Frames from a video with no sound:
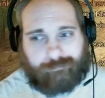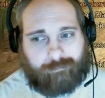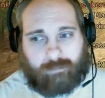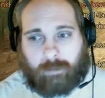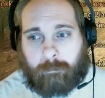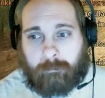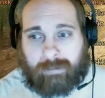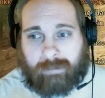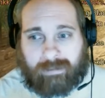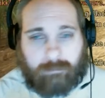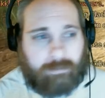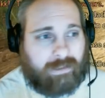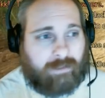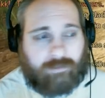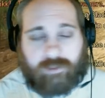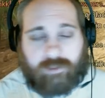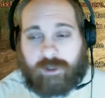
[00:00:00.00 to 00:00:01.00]
me
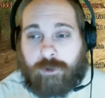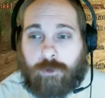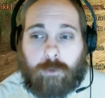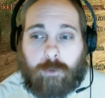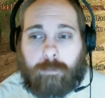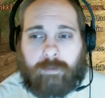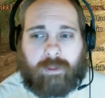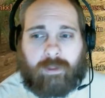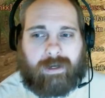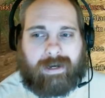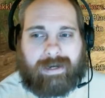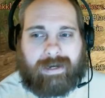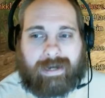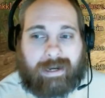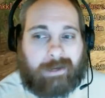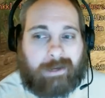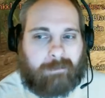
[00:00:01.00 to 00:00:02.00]
being the noob that I
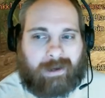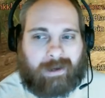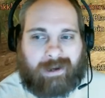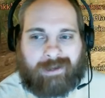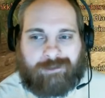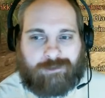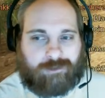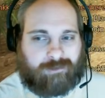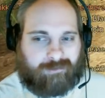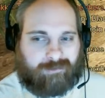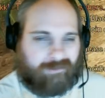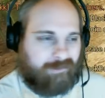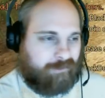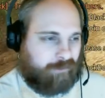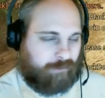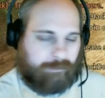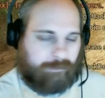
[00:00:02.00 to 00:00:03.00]
am, I just
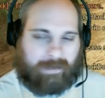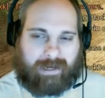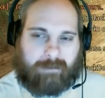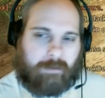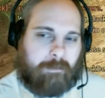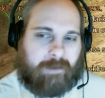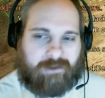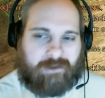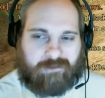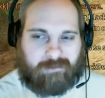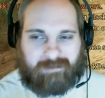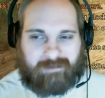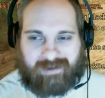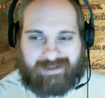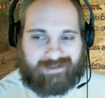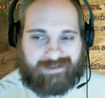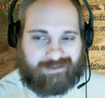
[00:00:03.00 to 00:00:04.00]
spam a bunch of
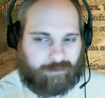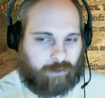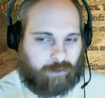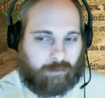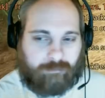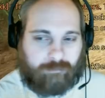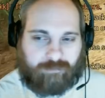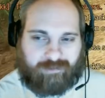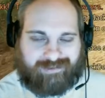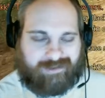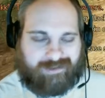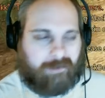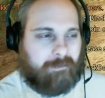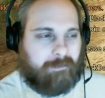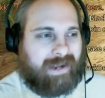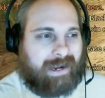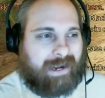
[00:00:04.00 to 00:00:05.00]
buttons and hopefully
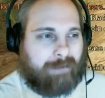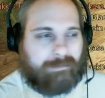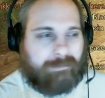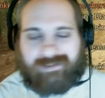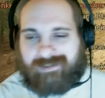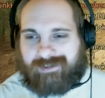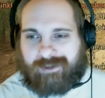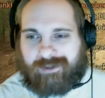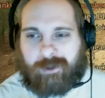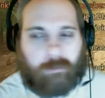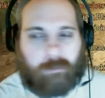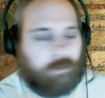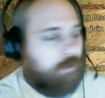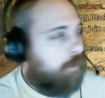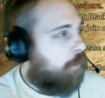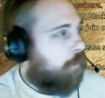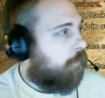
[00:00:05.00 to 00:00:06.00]
something happens. You know,
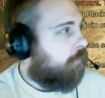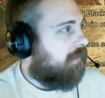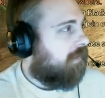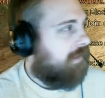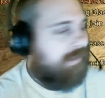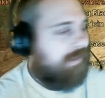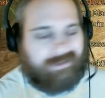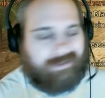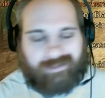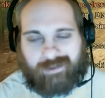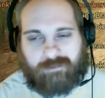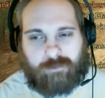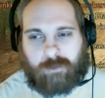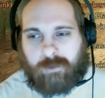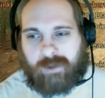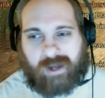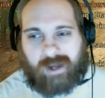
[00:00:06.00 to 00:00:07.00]
we're only
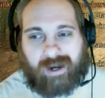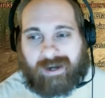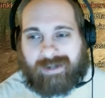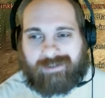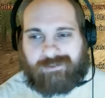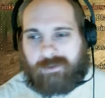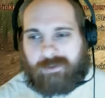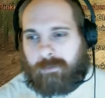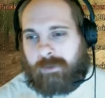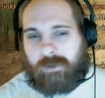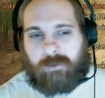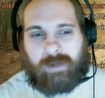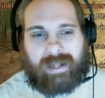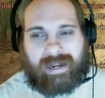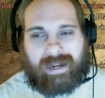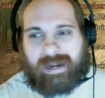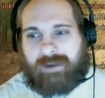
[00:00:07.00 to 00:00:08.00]
level 9, so we don't
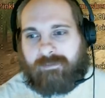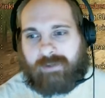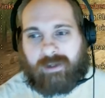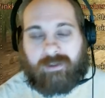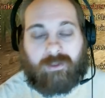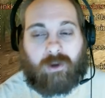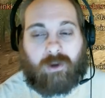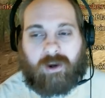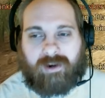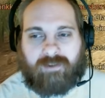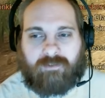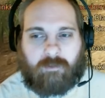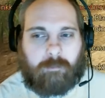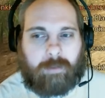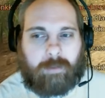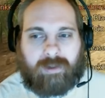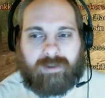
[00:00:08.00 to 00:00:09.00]
have a lot of
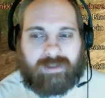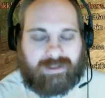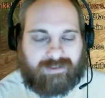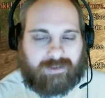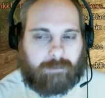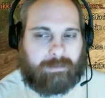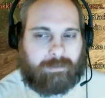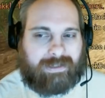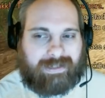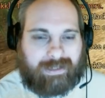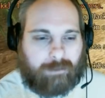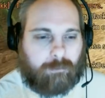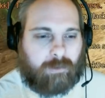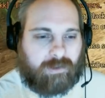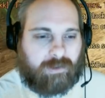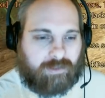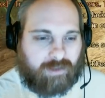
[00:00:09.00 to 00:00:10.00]
abilities to begin
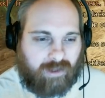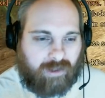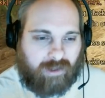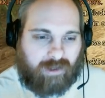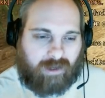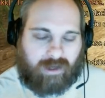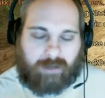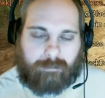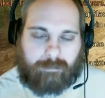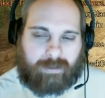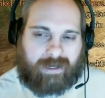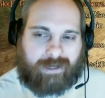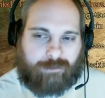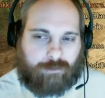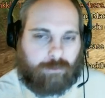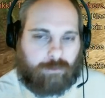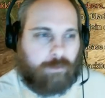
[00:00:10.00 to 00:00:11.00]
with. But I
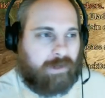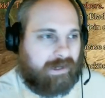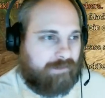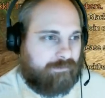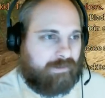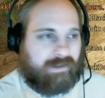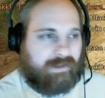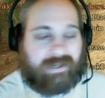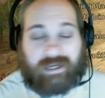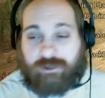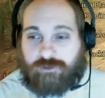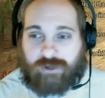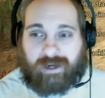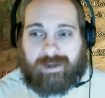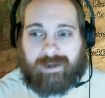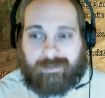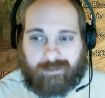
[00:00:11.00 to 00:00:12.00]
do have like a
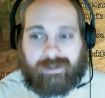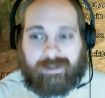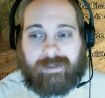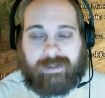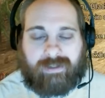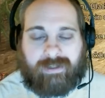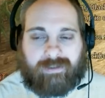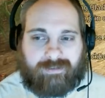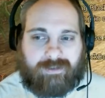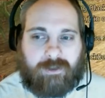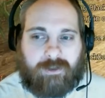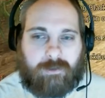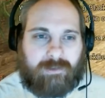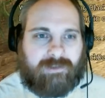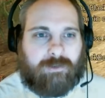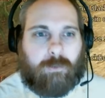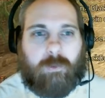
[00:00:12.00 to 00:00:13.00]
chain lightning
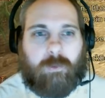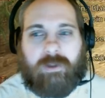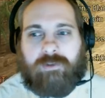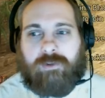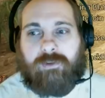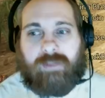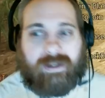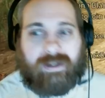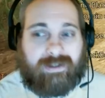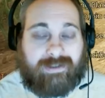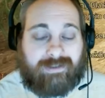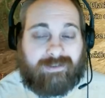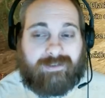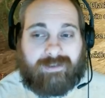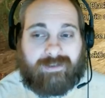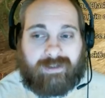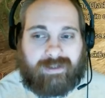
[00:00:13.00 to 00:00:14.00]
skill as a wizard that
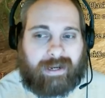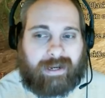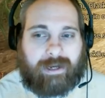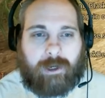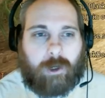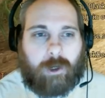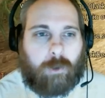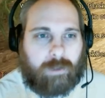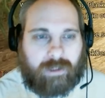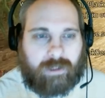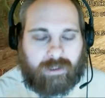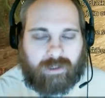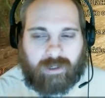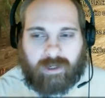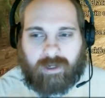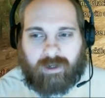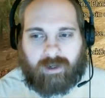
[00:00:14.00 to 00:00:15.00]
is an
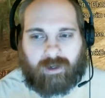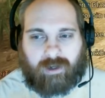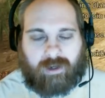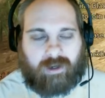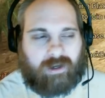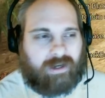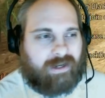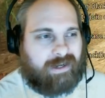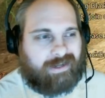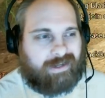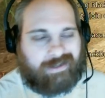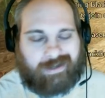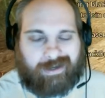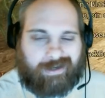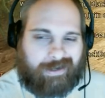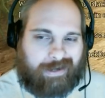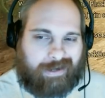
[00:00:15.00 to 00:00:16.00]
AoE. And I
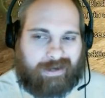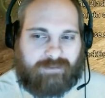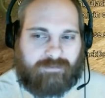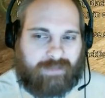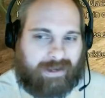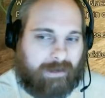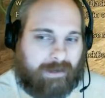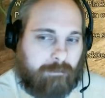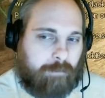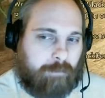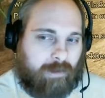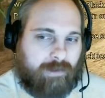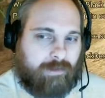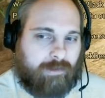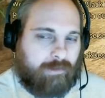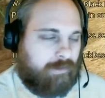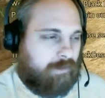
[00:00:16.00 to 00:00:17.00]
kind of have that
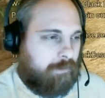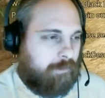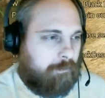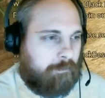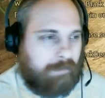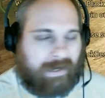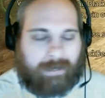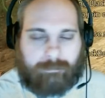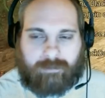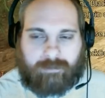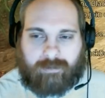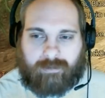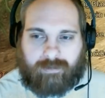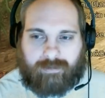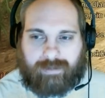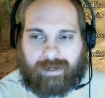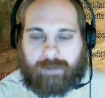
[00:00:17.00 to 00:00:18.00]
button mapped
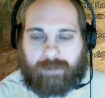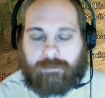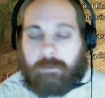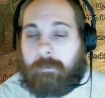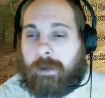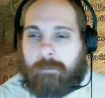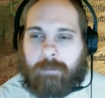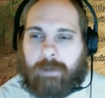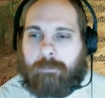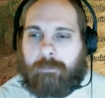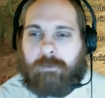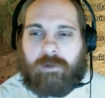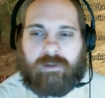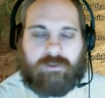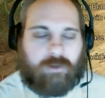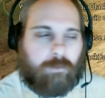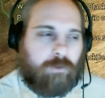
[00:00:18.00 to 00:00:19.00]
down to my
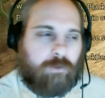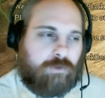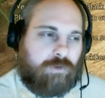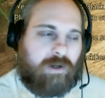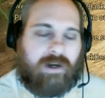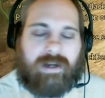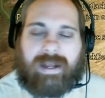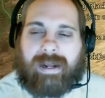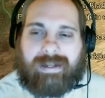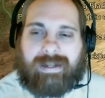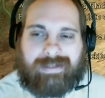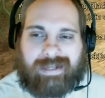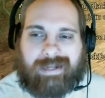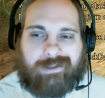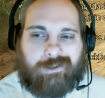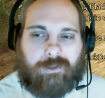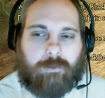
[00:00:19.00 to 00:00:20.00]
memory, so we'll try to add
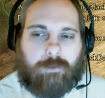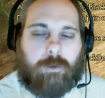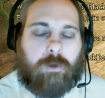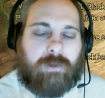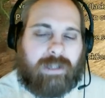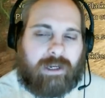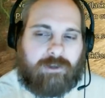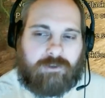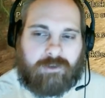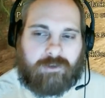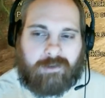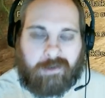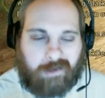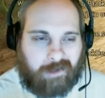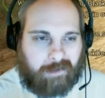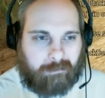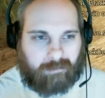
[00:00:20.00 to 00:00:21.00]
that into the rotation.
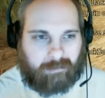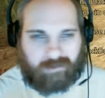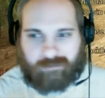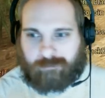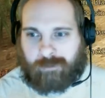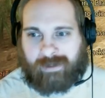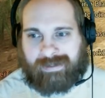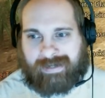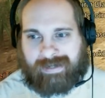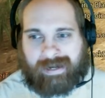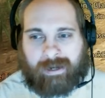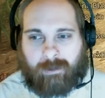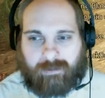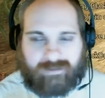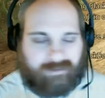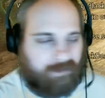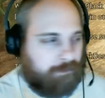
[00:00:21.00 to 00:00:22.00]
But right
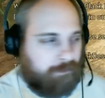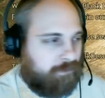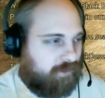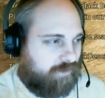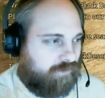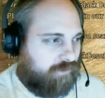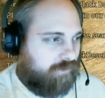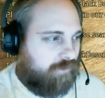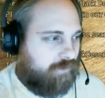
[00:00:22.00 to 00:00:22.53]
now, as I'm such a